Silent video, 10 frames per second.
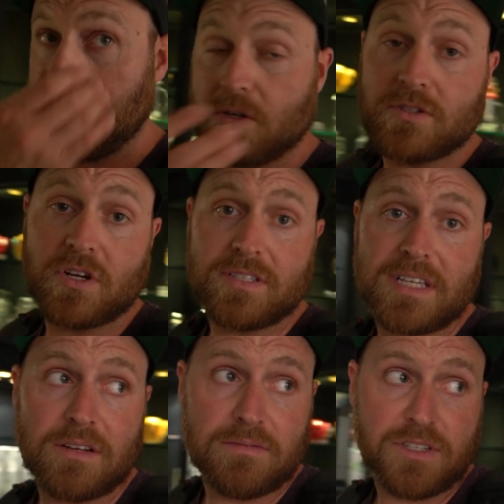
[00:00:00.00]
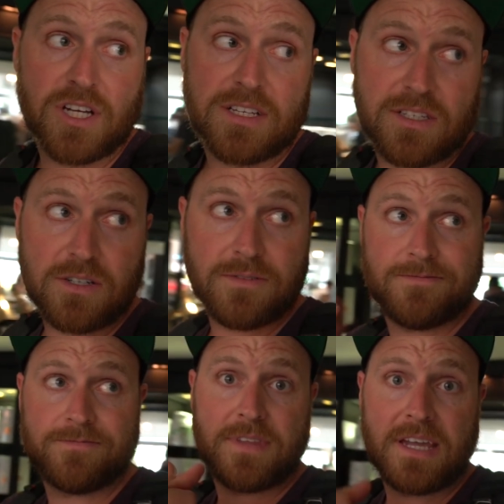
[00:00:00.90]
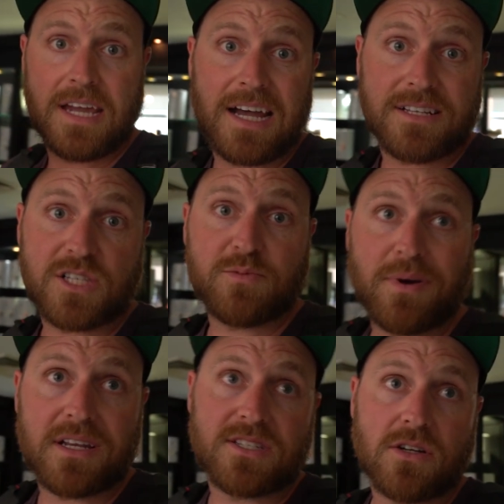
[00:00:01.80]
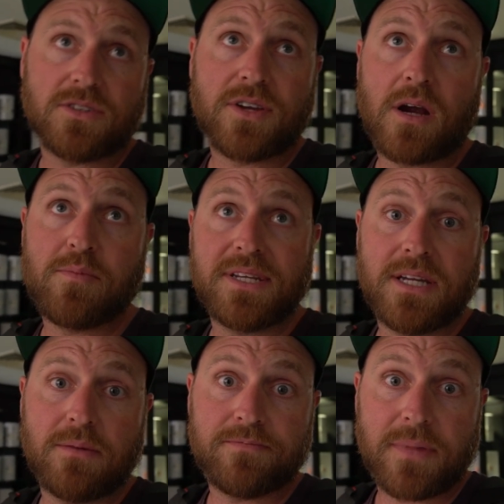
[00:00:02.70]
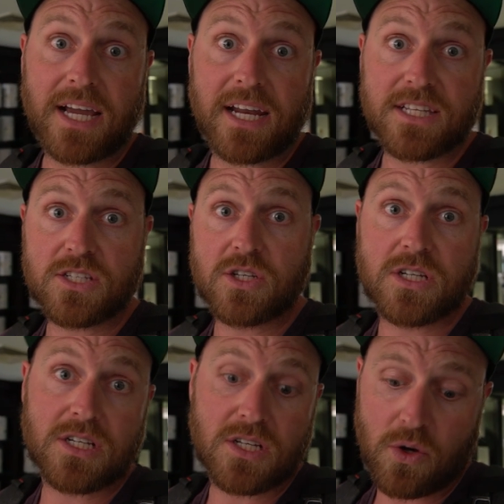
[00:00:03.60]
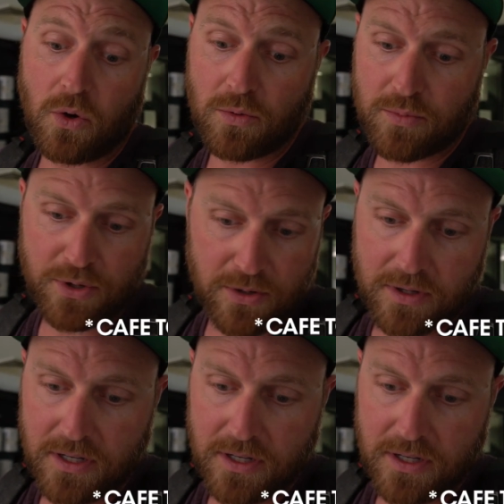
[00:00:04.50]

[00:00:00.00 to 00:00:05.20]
So it turns out Ajaccio has a spot, it's called Carpe Diem. I got a cold brew.